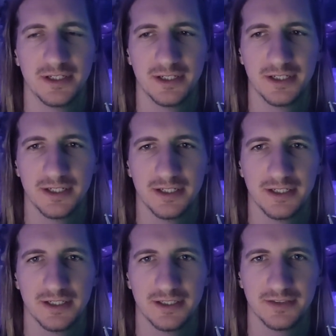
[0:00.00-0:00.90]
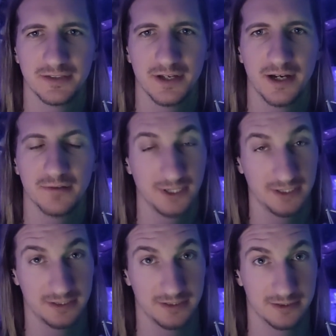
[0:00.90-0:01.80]
uh, is not
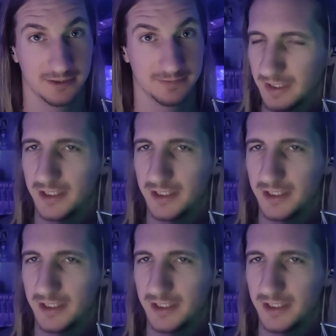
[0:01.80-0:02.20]
racist.